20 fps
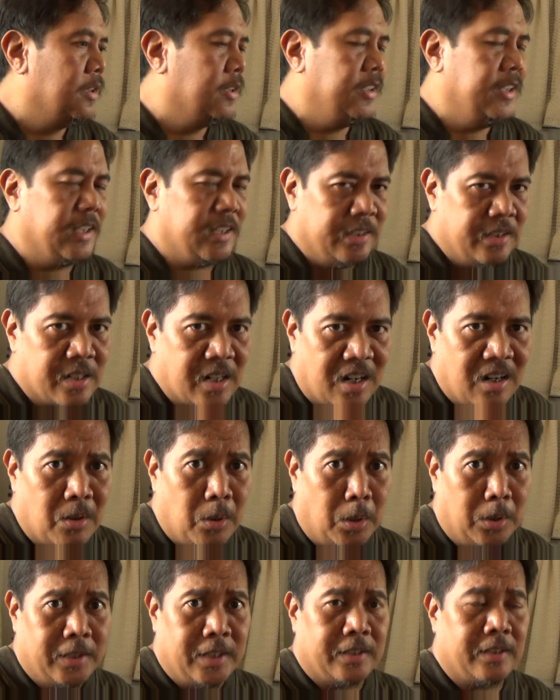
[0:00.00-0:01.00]
get drunk
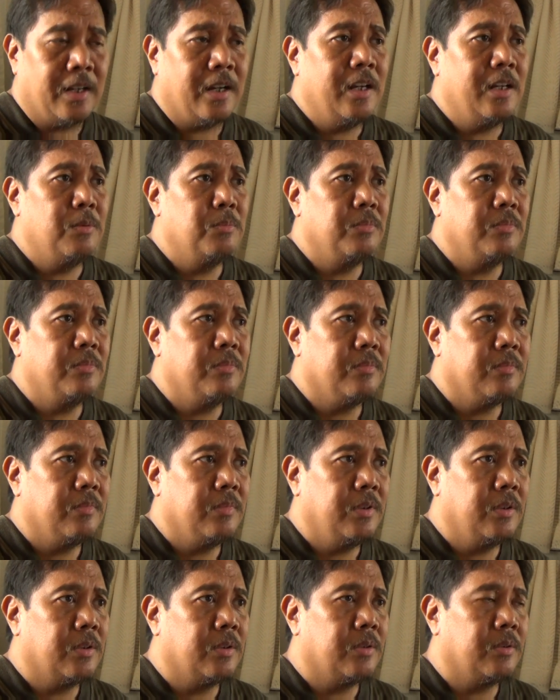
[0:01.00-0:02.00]
all the time,
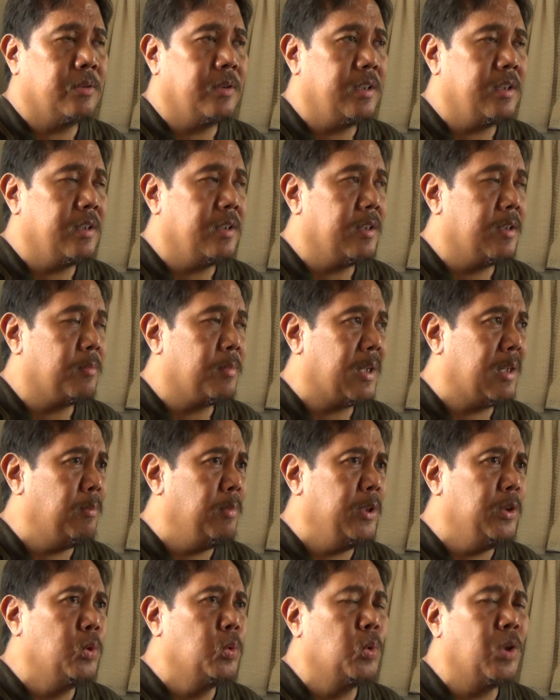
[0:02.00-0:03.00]
and
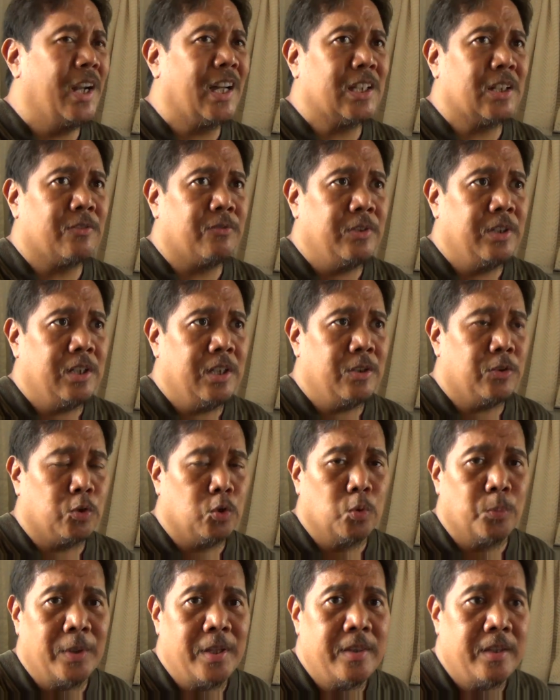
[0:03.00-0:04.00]
probably do a lot of really
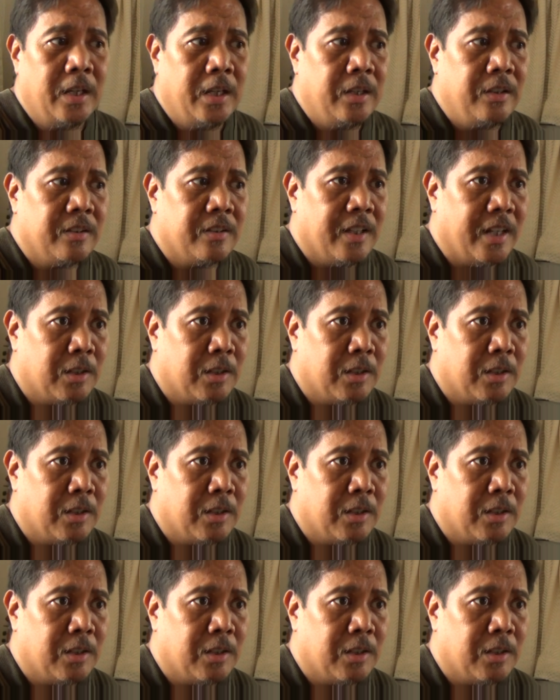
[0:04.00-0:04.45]
stupid things,